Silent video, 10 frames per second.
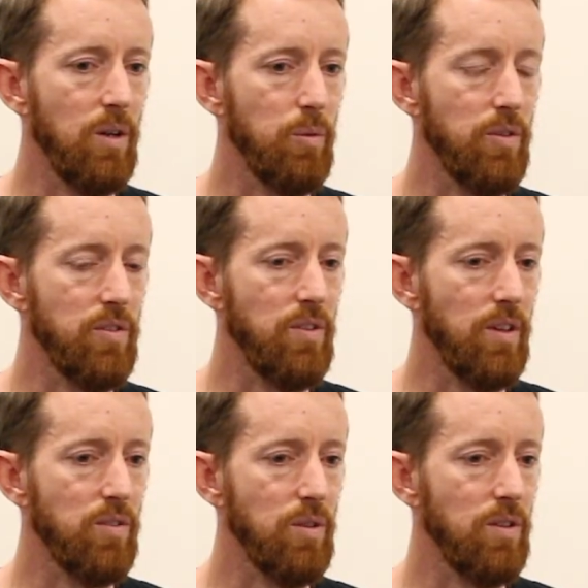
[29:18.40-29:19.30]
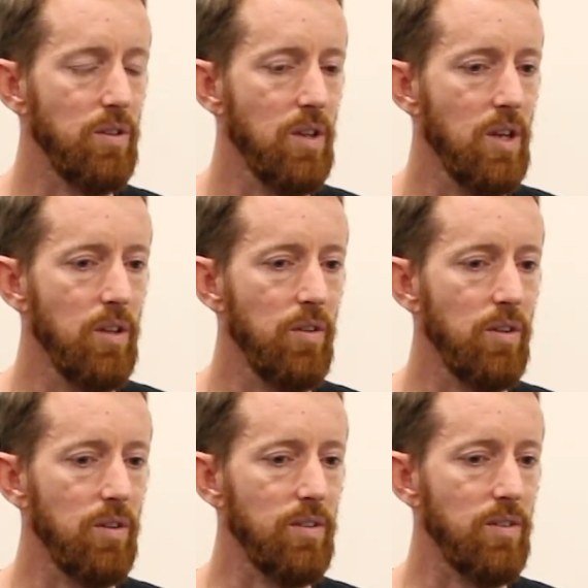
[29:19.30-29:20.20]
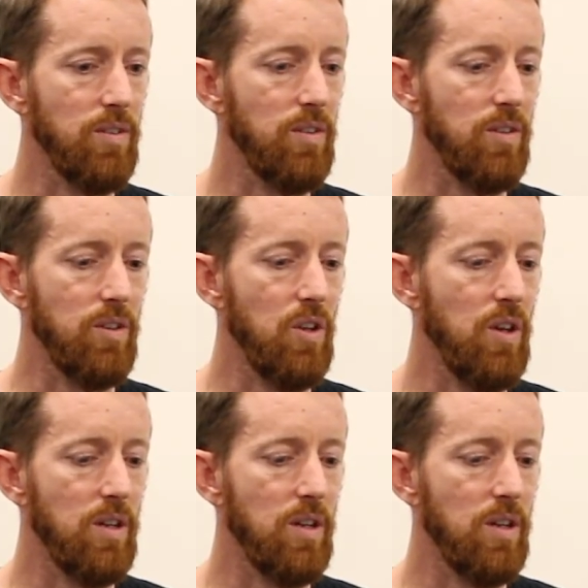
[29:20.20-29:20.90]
would suggest to the listeners that